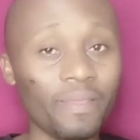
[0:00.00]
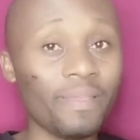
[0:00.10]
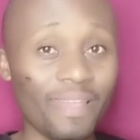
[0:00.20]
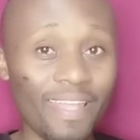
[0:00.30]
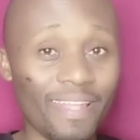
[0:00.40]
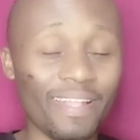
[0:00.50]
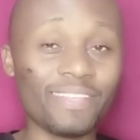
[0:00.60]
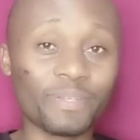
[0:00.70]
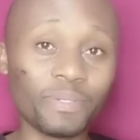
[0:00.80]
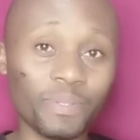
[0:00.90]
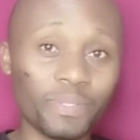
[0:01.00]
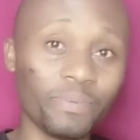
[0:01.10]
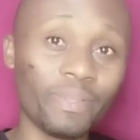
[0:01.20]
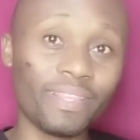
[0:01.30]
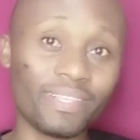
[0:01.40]
has got to
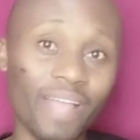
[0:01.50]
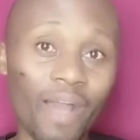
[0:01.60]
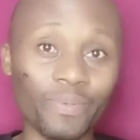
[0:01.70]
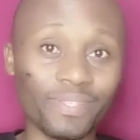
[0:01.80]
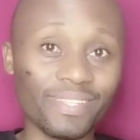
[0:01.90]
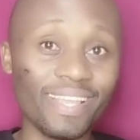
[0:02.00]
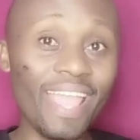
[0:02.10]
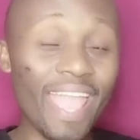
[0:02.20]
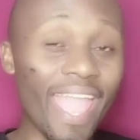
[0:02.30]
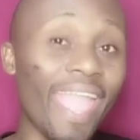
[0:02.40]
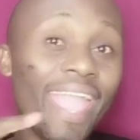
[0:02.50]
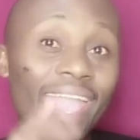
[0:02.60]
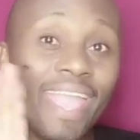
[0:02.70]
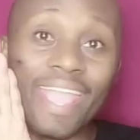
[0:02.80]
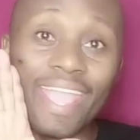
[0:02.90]
do with this house.
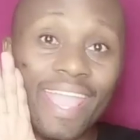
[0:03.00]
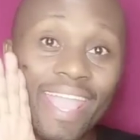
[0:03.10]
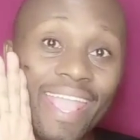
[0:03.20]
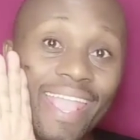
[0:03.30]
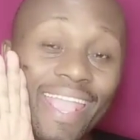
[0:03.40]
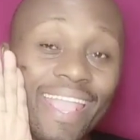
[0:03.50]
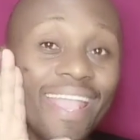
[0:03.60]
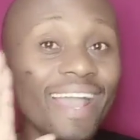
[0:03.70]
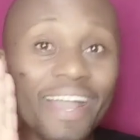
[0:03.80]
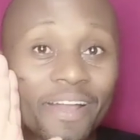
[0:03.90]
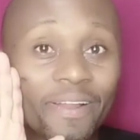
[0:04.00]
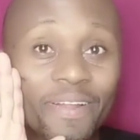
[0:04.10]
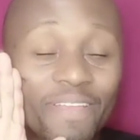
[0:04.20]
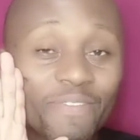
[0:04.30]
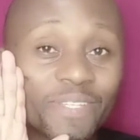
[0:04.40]
I don't
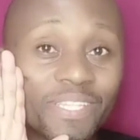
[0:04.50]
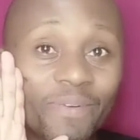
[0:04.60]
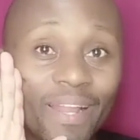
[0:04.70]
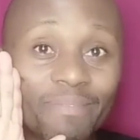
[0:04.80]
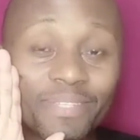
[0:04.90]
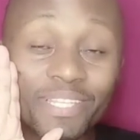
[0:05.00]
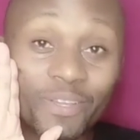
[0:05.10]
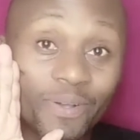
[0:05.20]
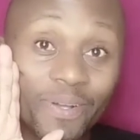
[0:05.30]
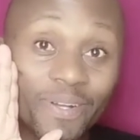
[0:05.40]
know if you see what I'm seeing.